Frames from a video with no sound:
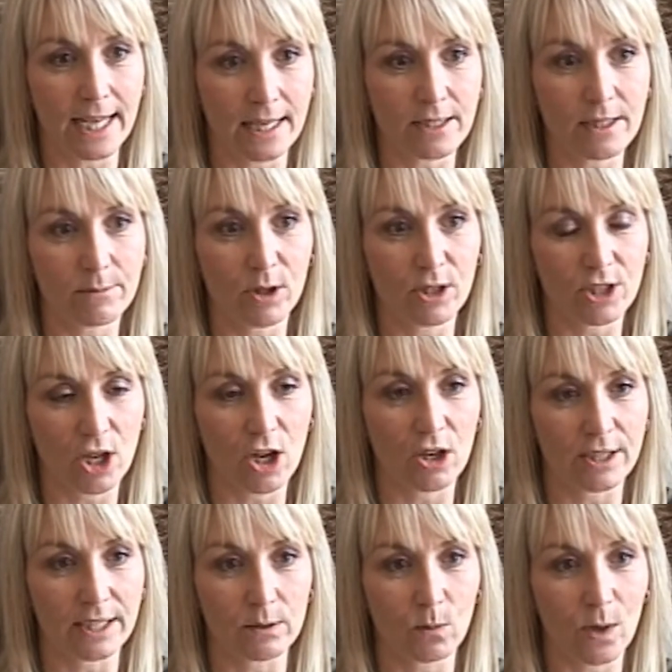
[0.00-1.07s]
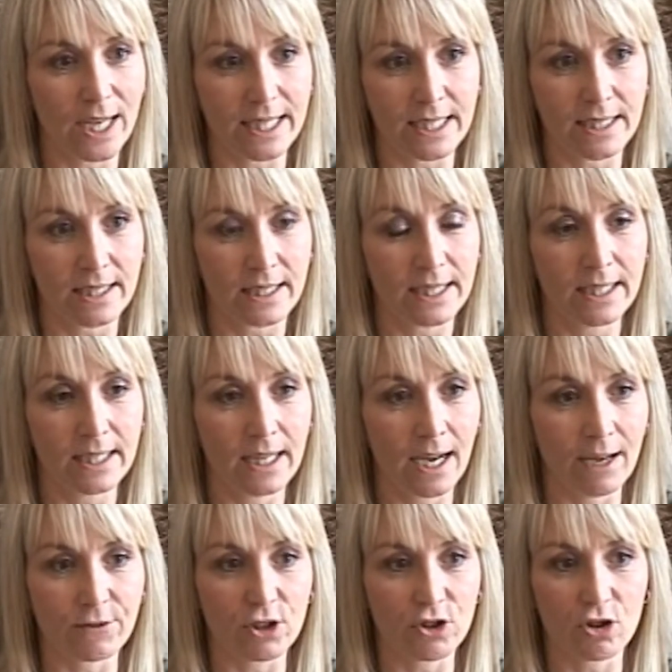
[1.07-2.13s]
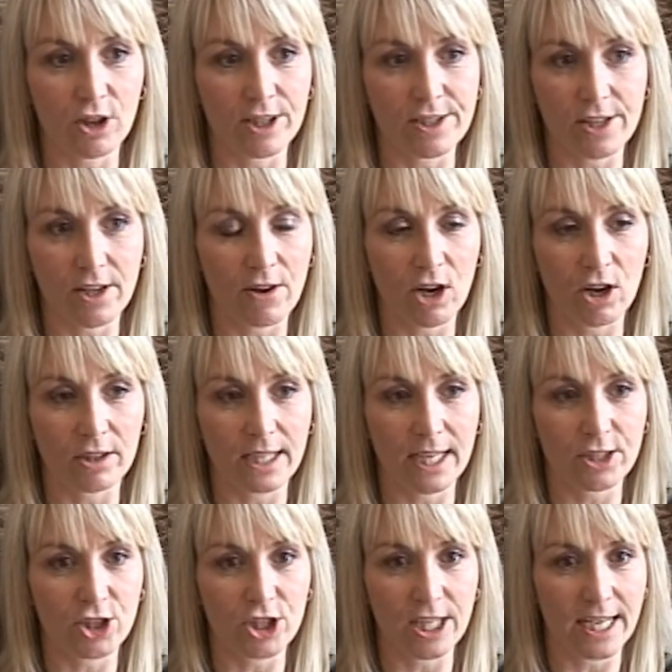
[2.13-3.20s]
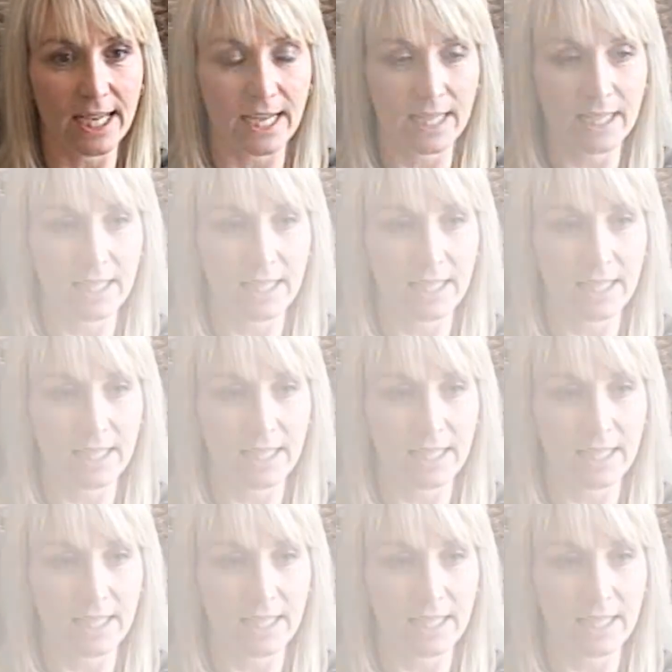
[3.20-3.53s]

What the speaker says: get to my target weight after trying so hard last year.